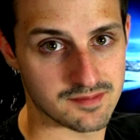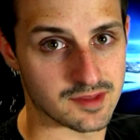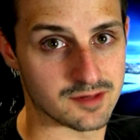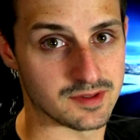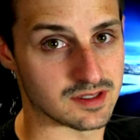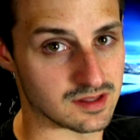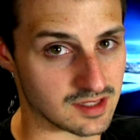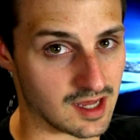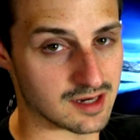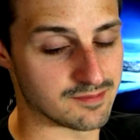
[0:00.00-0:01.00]
That'd be a
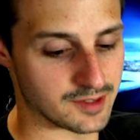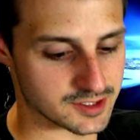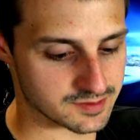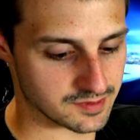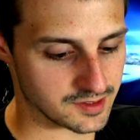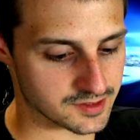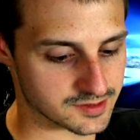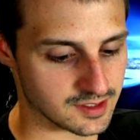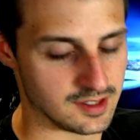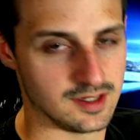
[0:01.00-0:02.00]
lot of benchmarks,
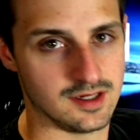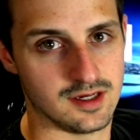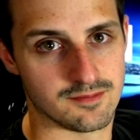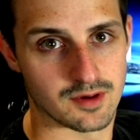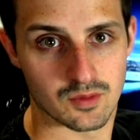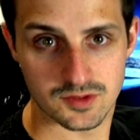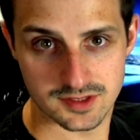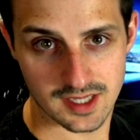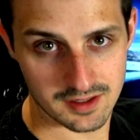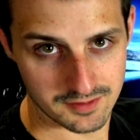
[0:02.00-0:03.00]
but we'll see
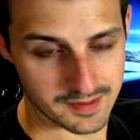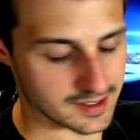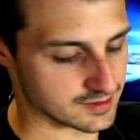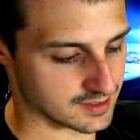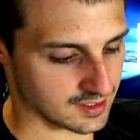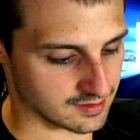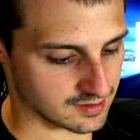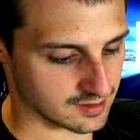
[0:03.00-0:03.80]
how it pans out.